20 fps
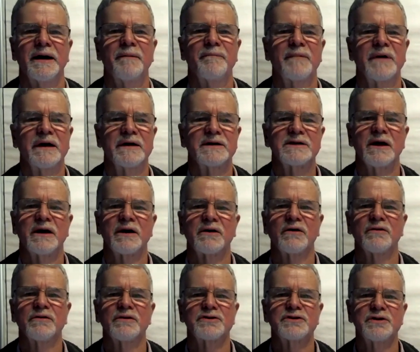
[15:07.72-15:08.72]
It's like
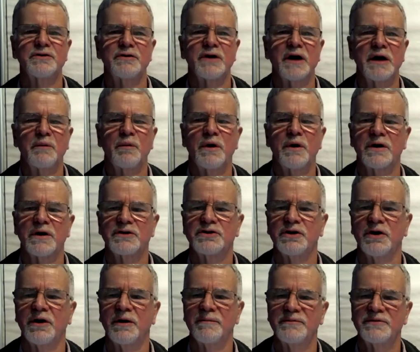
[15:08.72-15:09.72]
on the 2-day
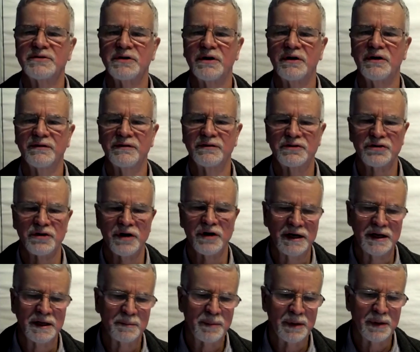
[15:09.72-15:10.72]
workshops on
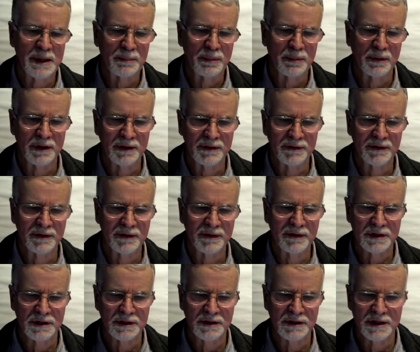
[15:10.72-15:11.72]
training people in
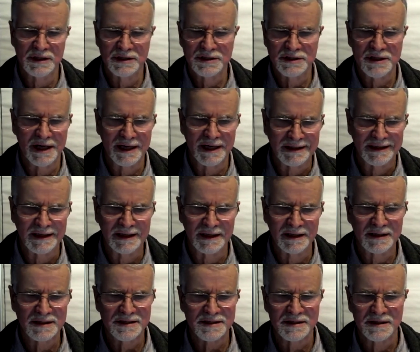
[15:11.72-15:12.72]
these
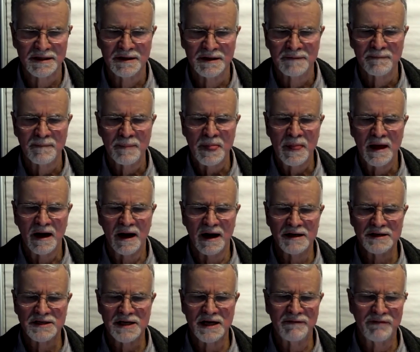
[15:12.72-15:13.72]
techniques.
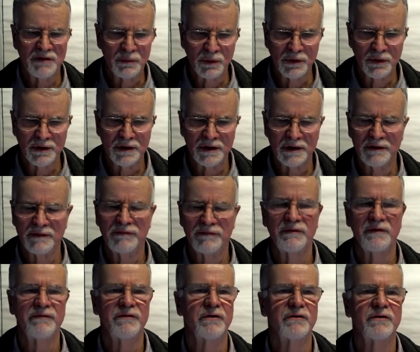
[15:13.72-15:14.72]
I'd say
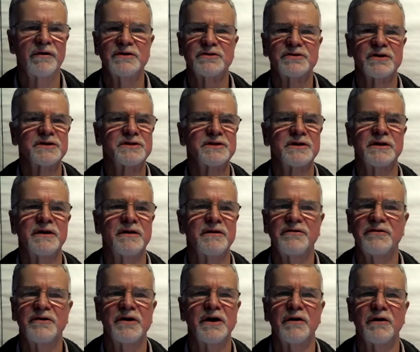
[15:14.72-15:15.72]
if you're interested in
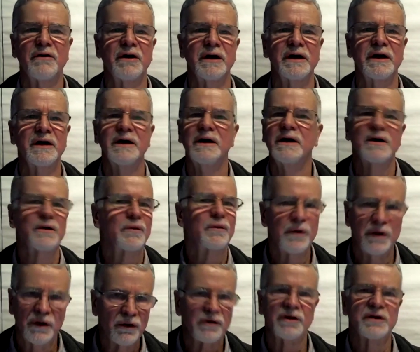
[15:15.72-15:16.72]
theory,
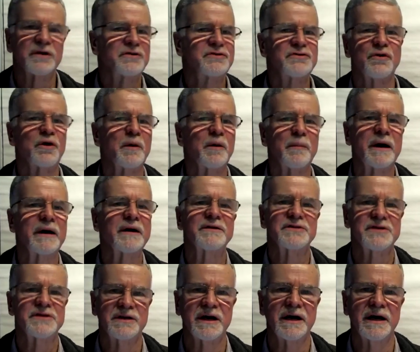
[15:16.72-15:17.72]
we're not going to talk about it
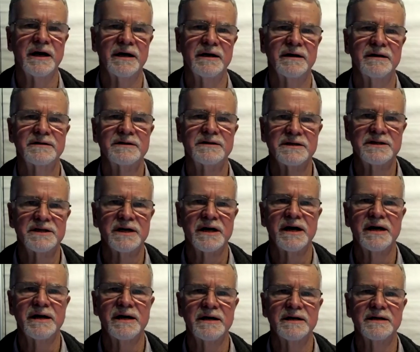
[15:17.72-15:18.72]
today.
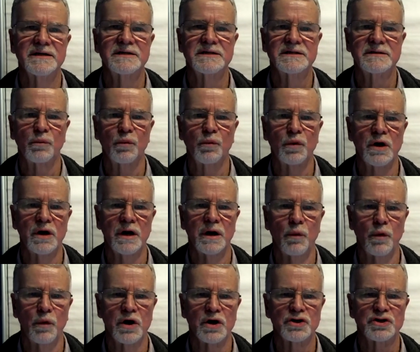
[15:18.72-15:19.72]
Today is a
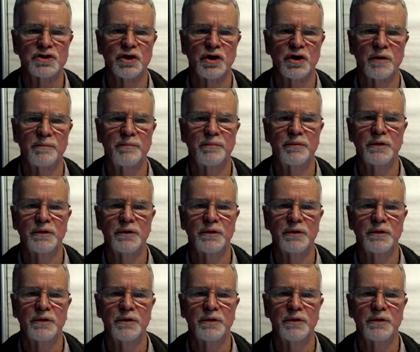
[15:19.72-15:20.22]
workshop.